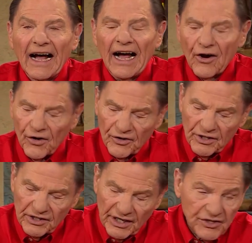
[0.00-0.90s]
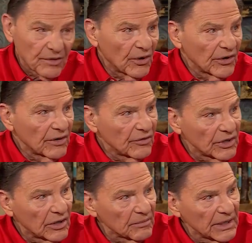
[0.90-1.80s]
I heard the testimony of a
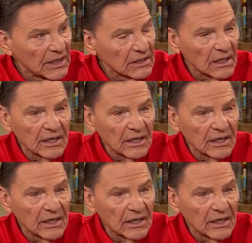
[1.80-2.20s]
young man.